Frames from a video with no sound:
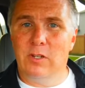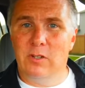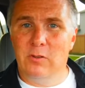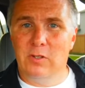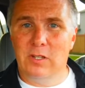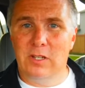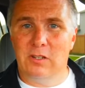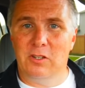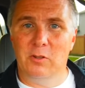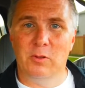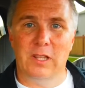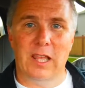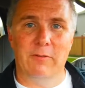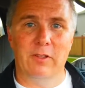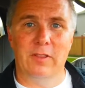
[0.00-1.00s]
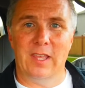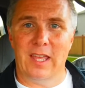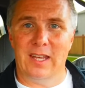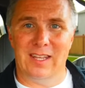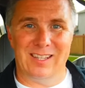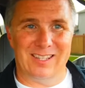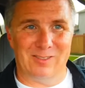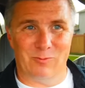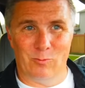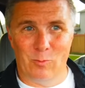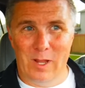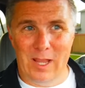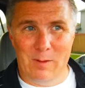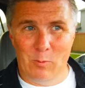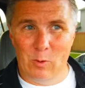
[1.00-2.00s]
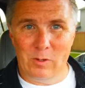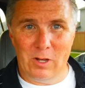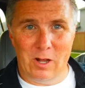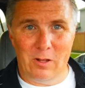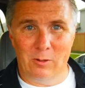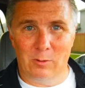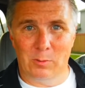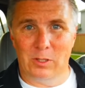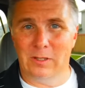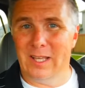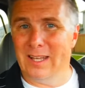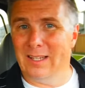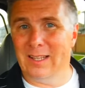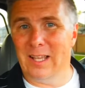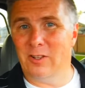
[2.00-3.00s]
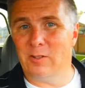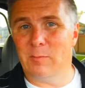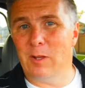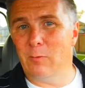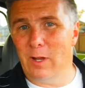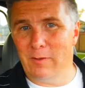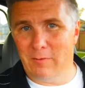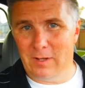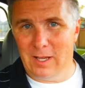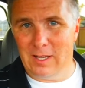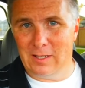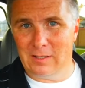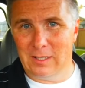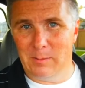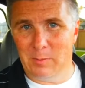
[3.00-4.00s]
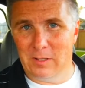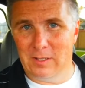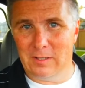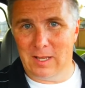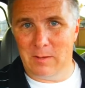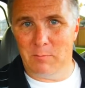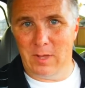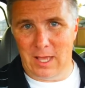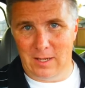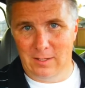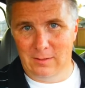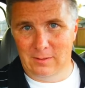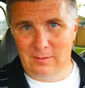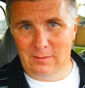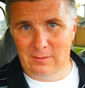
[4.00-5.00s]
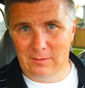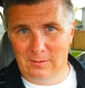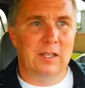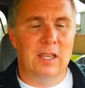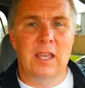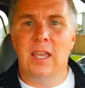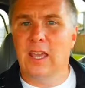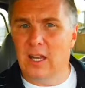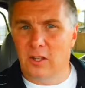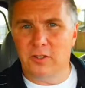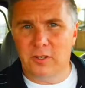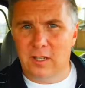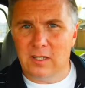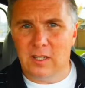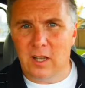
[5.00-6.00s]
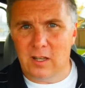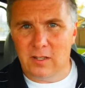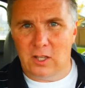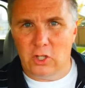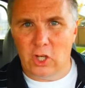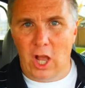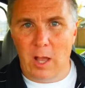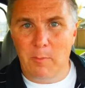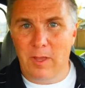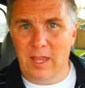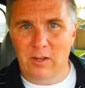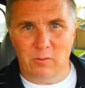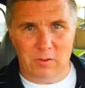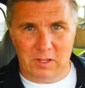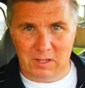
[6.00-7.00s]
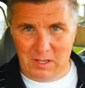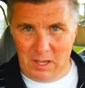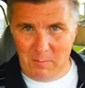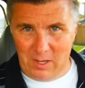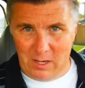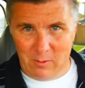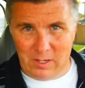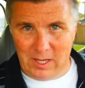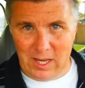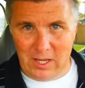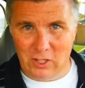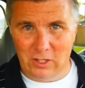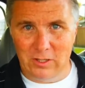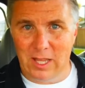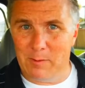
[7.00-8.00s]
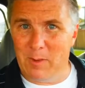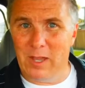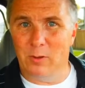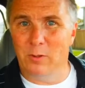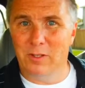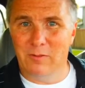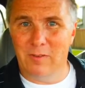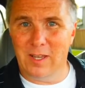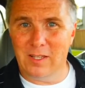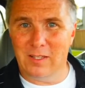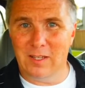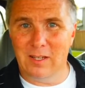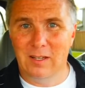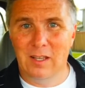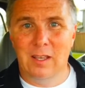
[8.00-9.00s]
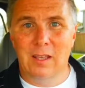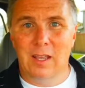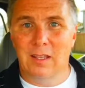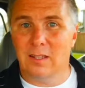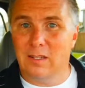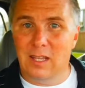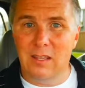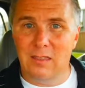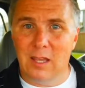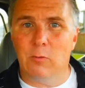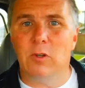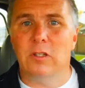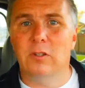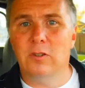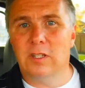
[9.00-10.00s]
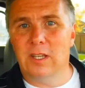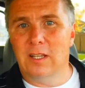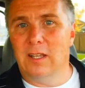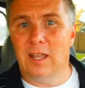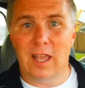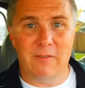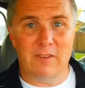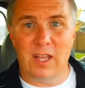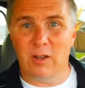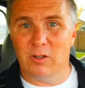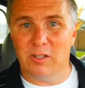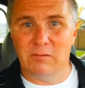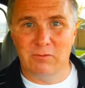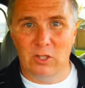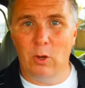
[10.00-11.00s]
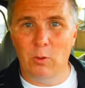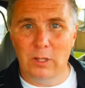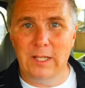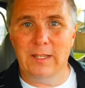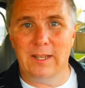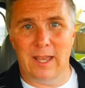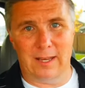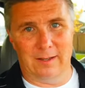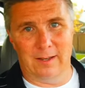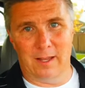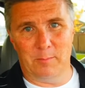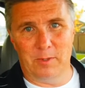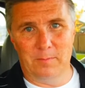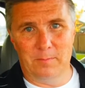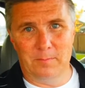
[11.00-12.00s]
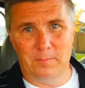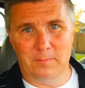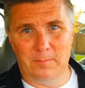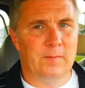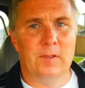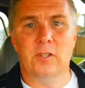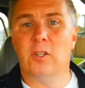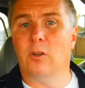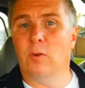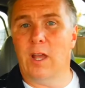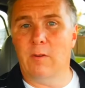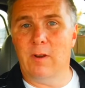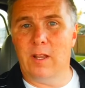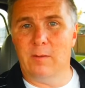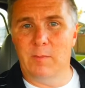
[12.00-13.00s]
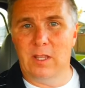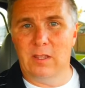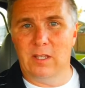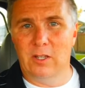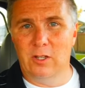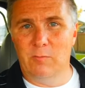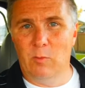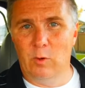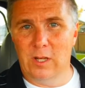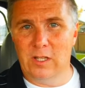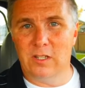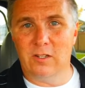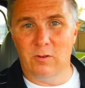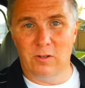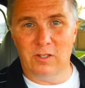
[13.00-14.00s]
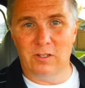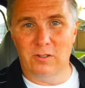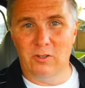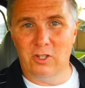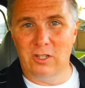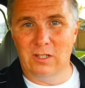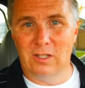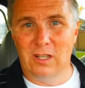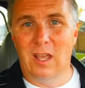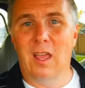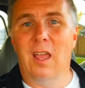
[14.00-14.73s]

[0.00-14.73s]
reduced it to a level that is way more tolerable and allows my wife and I to sleep in the same bed. It also doesn't cause the jaw pain or the gum irritation like my old device did, and the teeth that were loosening have now totally tightened up. So do I recommend the Good Morning Snore solution?